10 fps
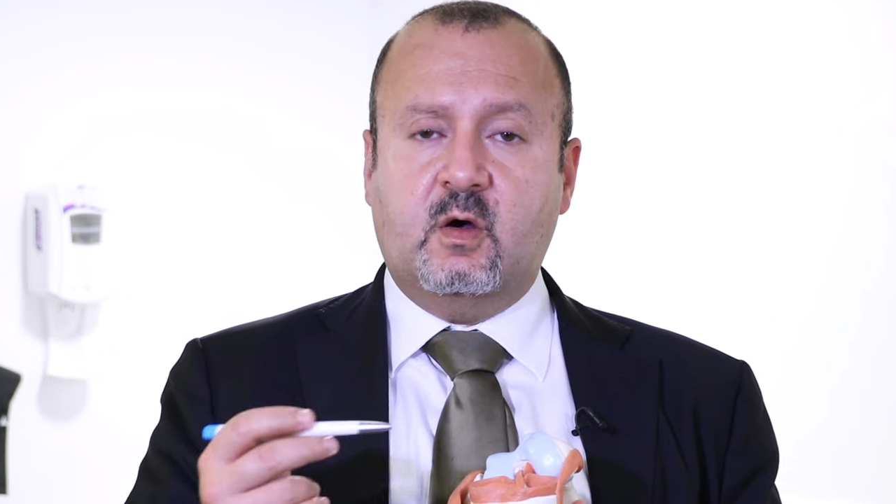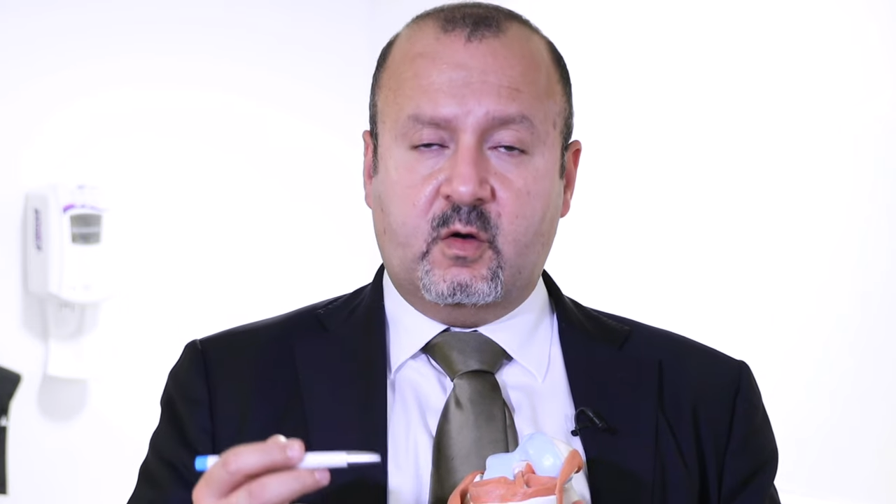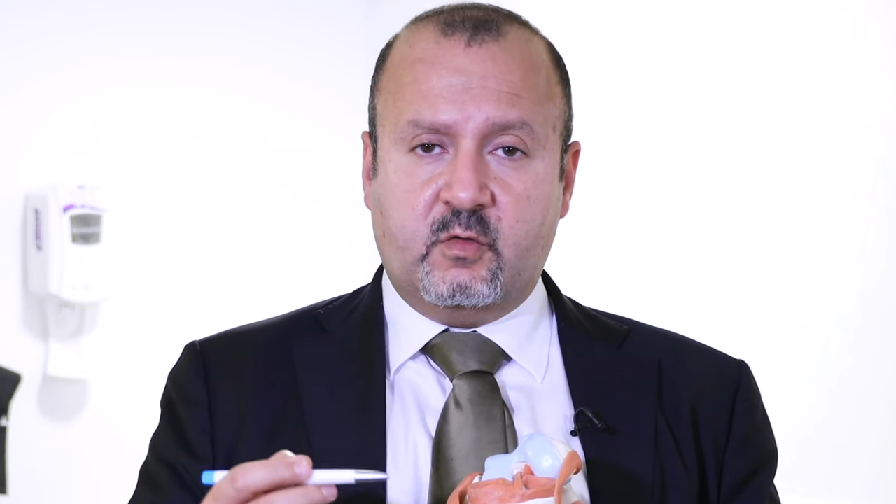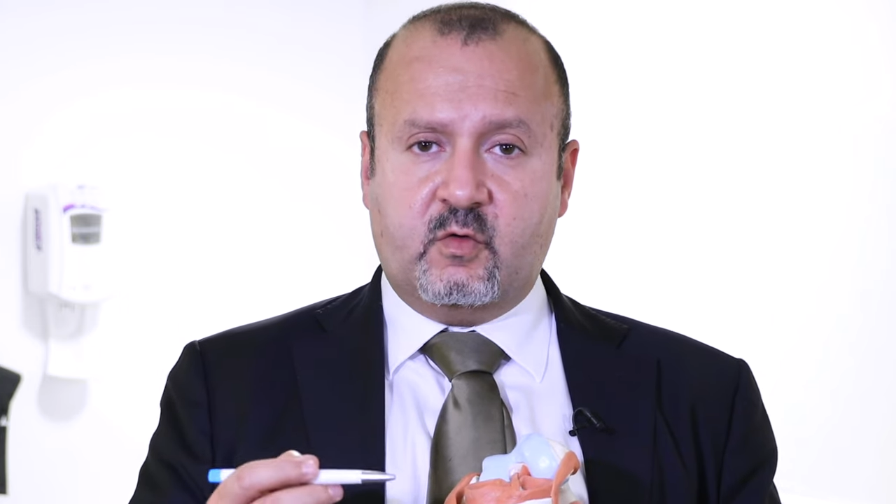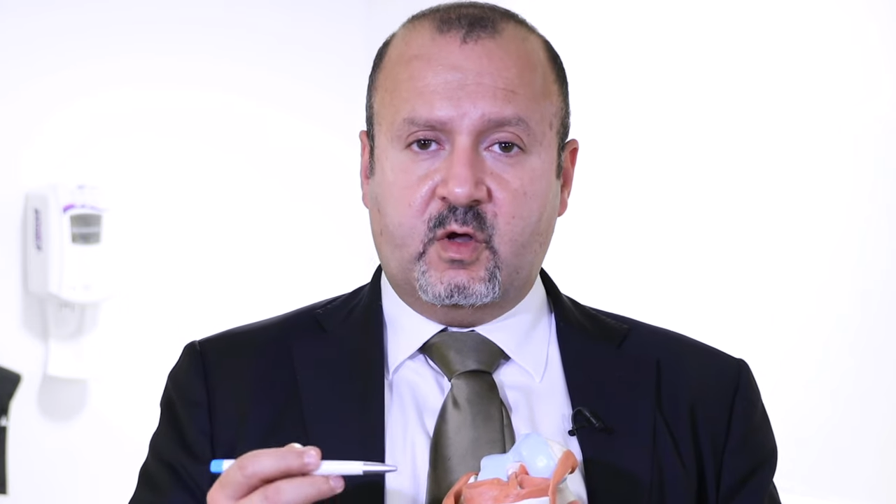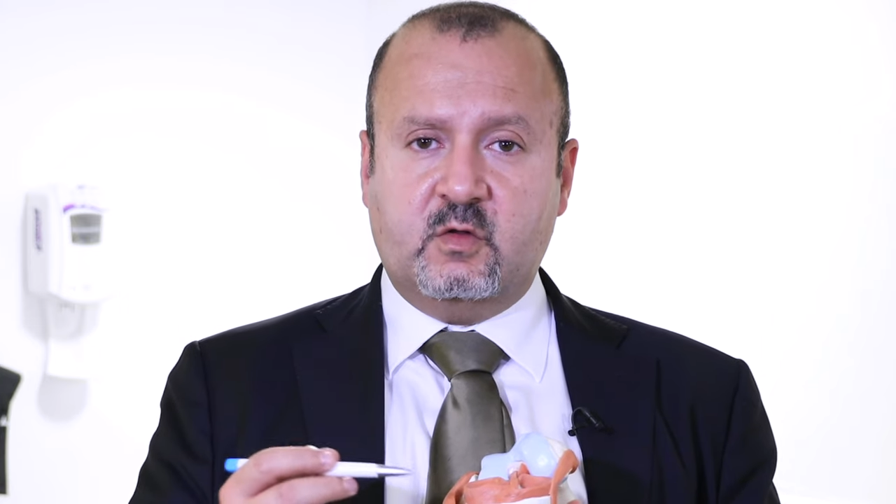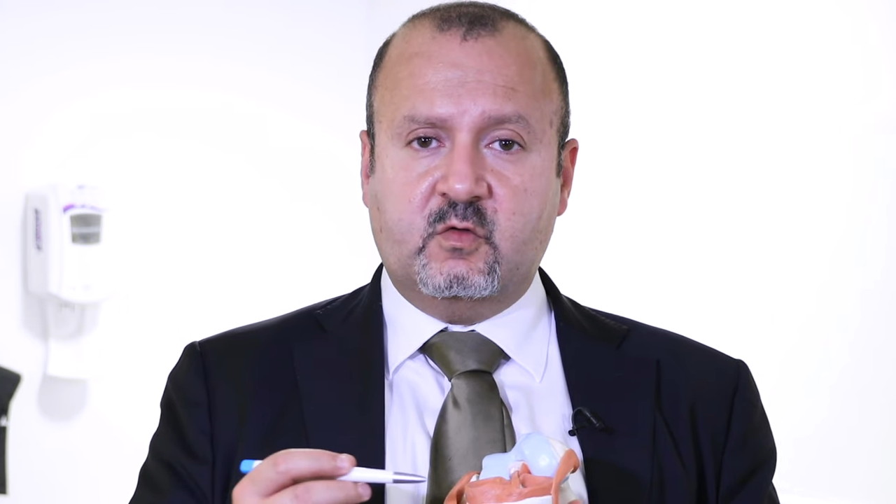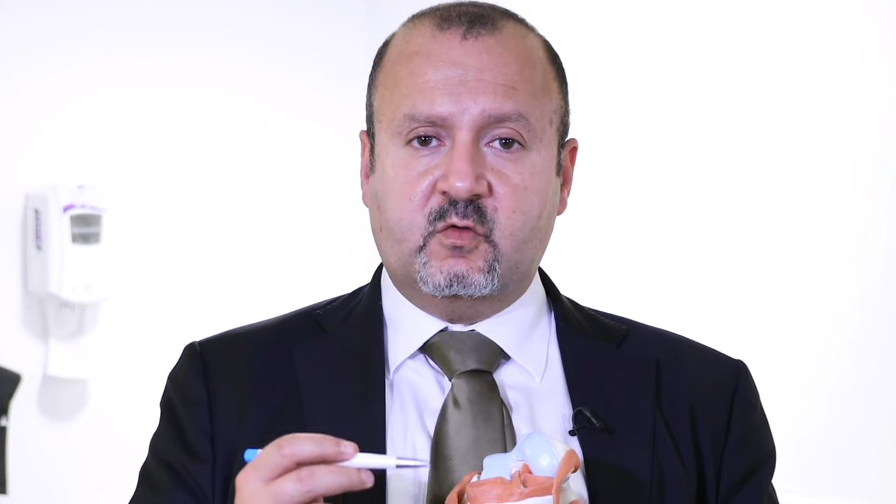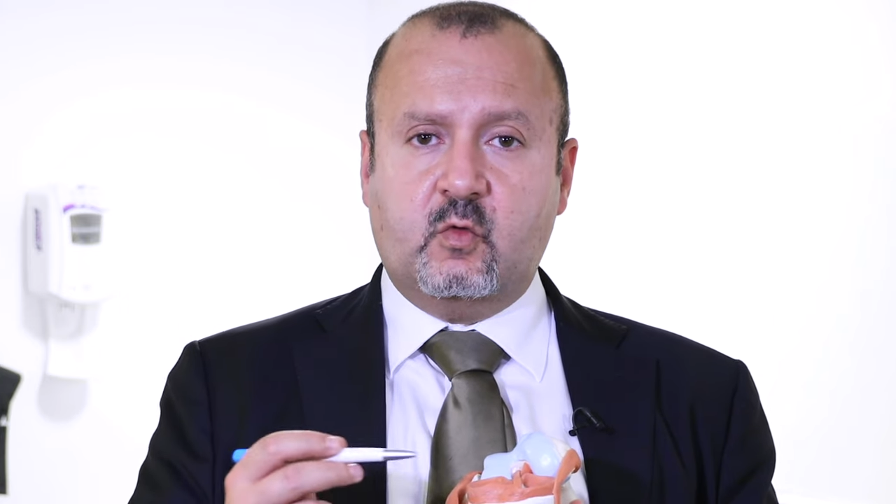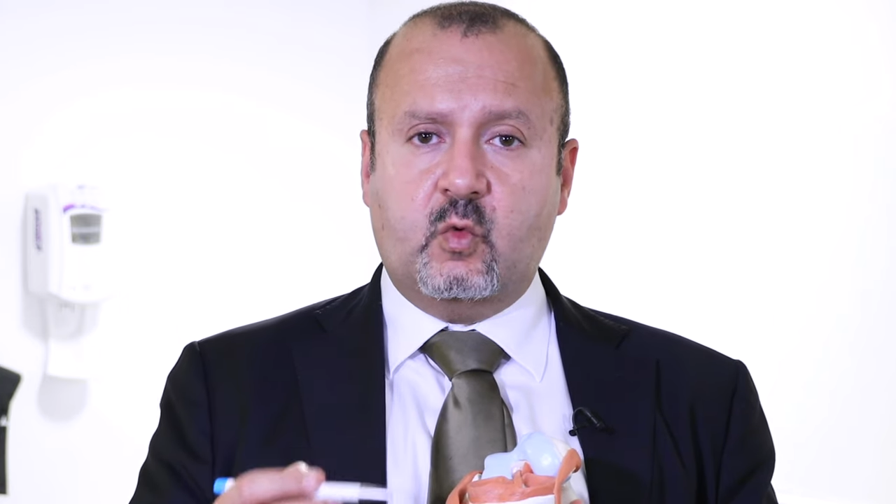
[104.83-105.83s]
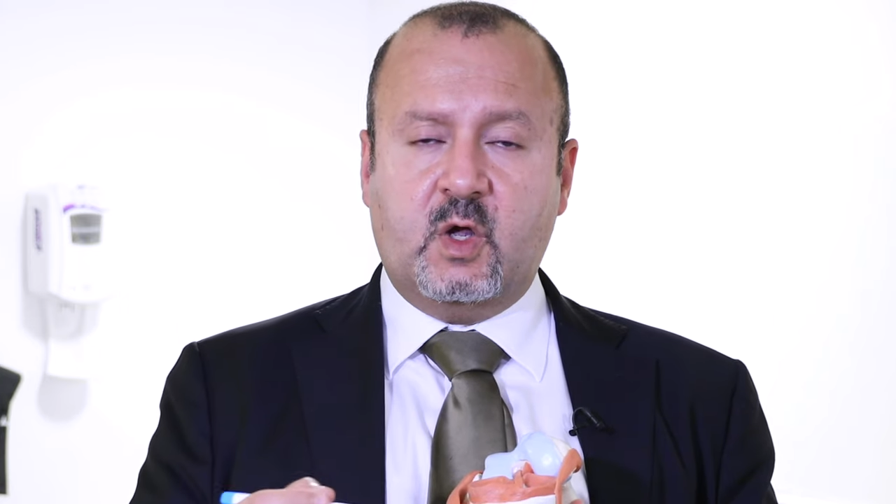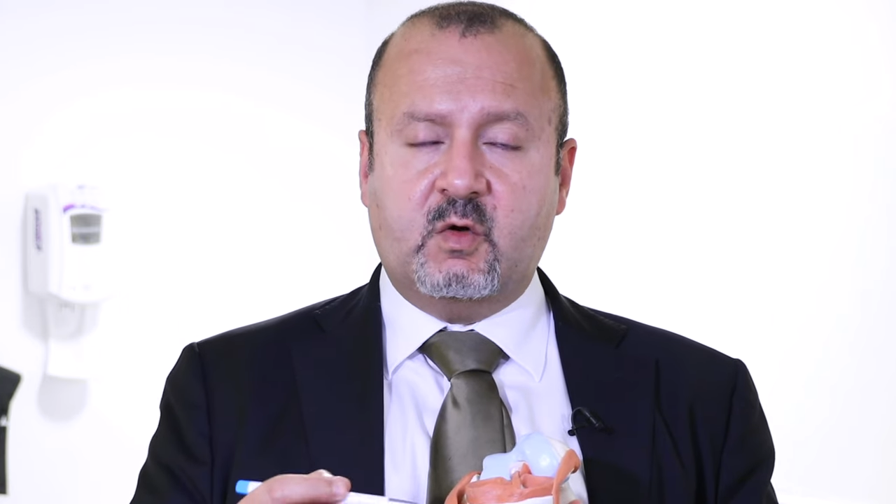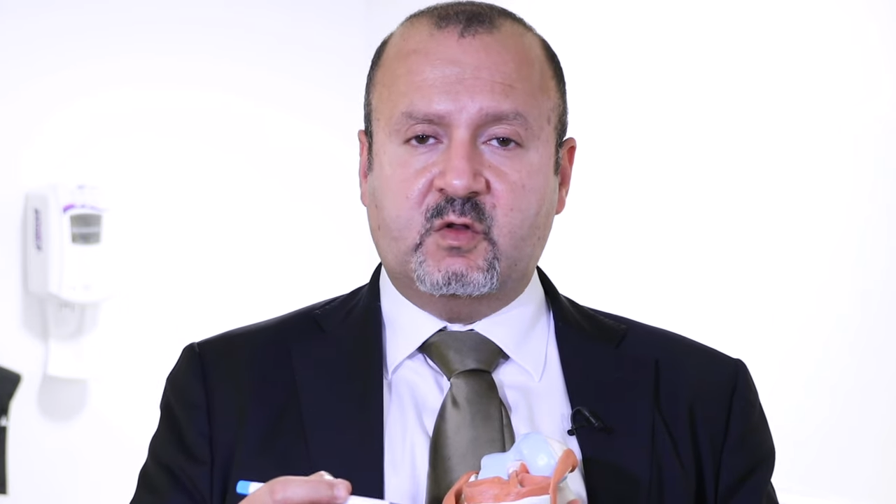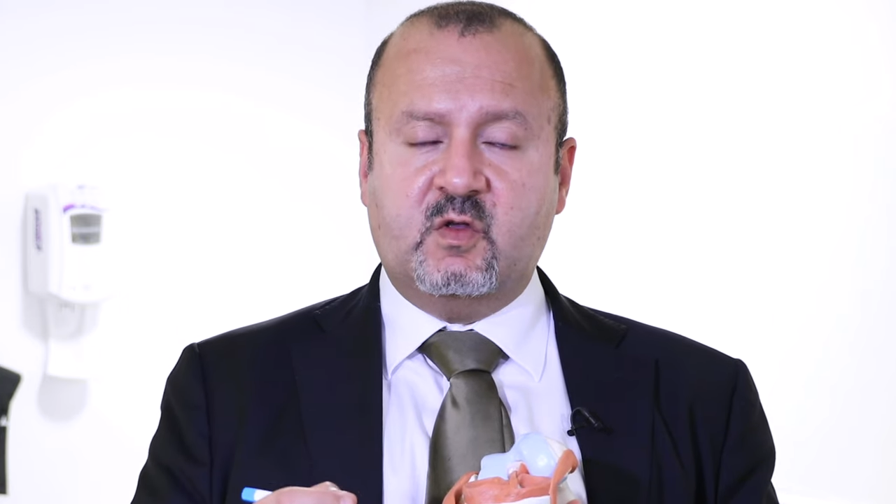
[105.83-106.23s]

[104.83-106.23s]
arthritis or wear and